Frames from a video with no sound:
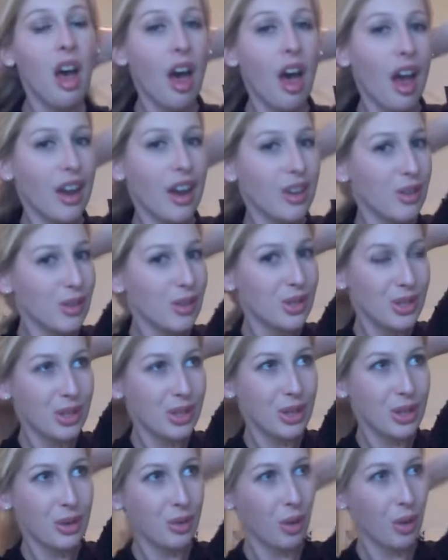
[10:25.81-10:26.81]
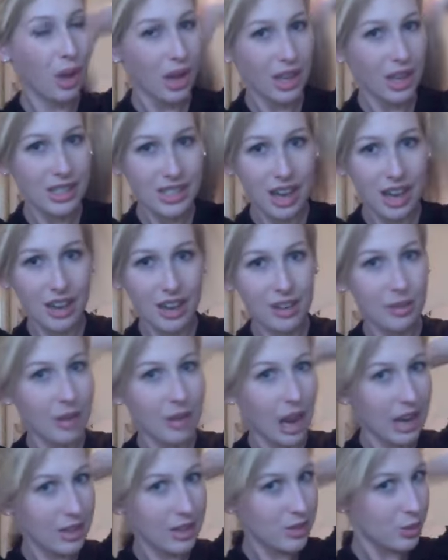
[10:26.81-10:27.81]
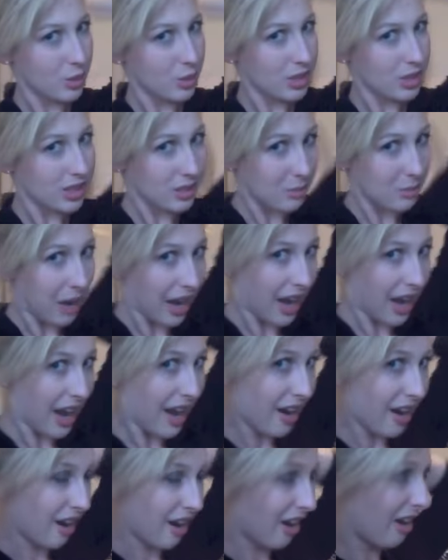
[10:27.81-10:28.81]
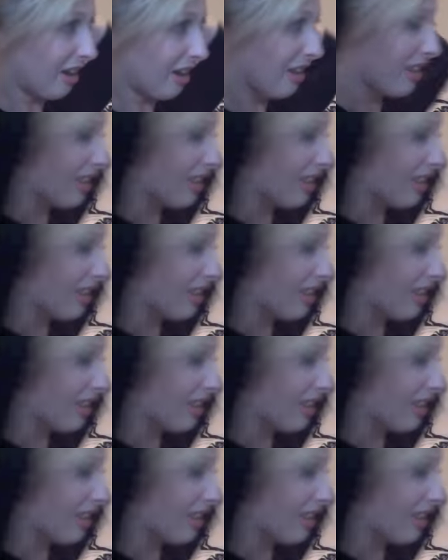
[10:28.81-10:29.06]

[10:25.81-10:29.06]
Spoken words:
I used to I'd twist my hair